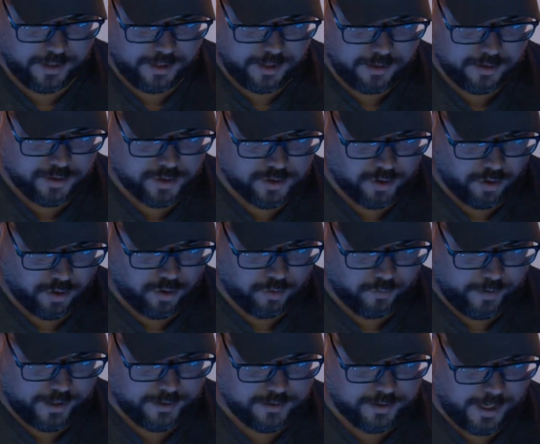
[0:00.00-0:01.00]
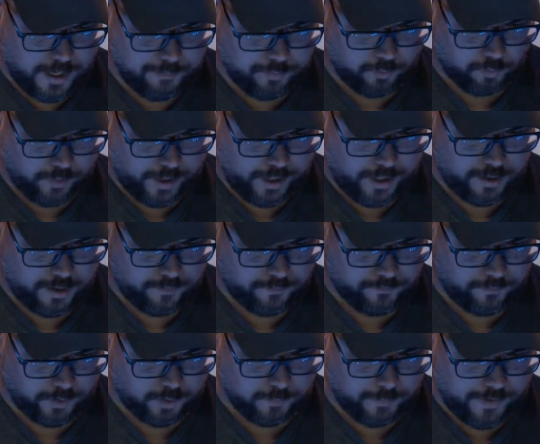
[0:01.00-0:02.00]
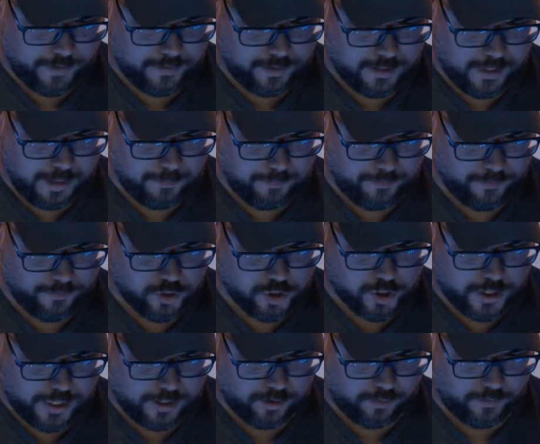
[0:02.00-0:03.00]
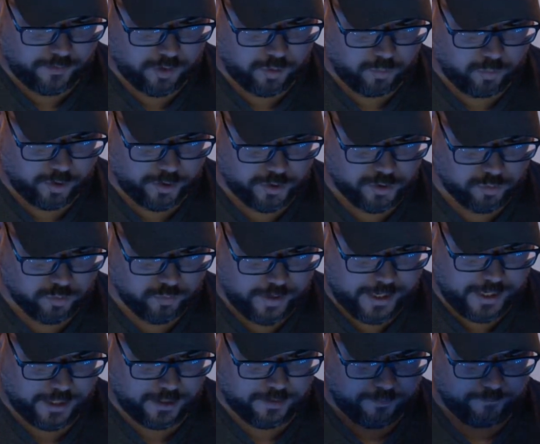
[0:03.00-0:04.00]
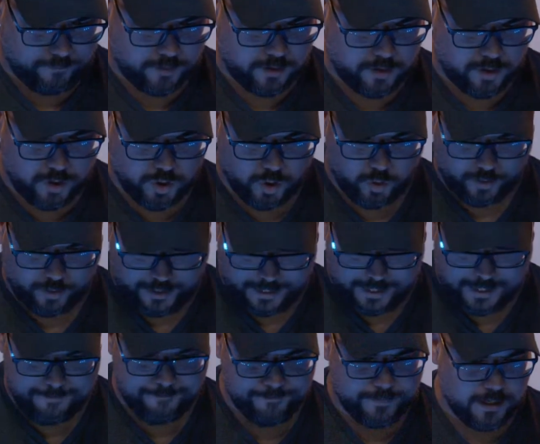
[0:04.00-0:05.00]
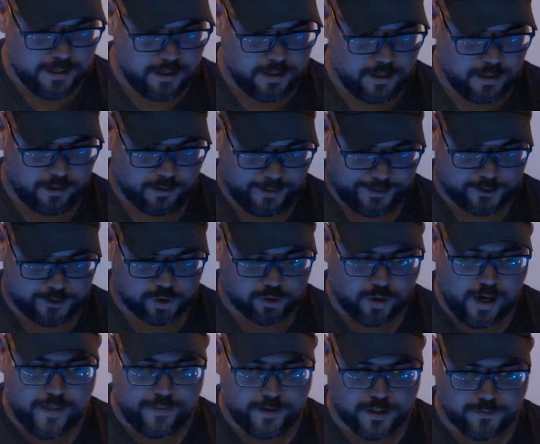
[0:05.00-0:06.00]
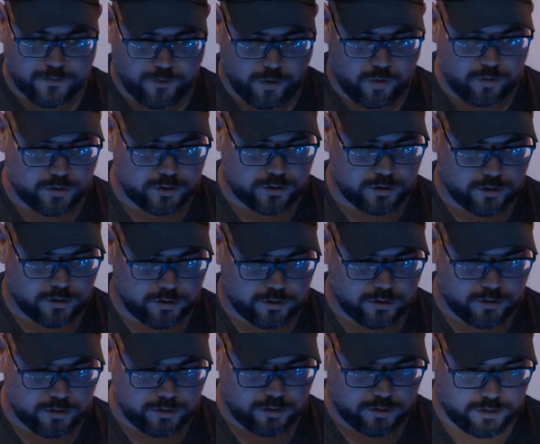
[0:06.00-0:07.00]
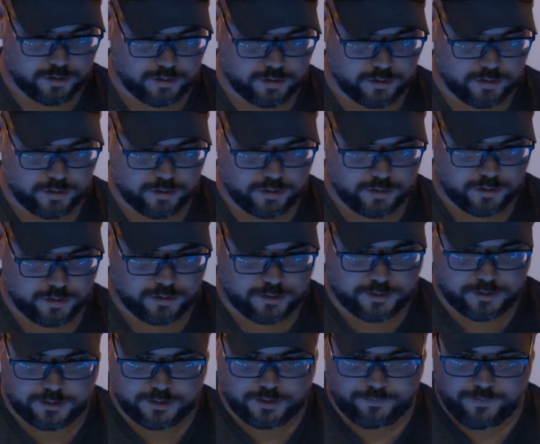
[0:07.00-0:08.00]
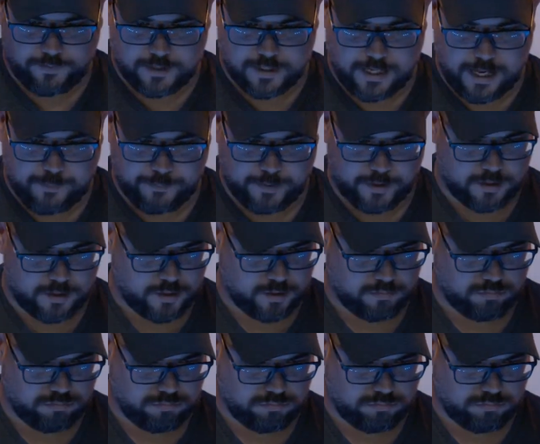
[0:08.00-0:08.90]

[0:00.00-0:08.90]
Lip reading: To start a raid, type raid, followed by the name of the channel that you want to raid. Okay, let's try this, folks. Let's see if this happens.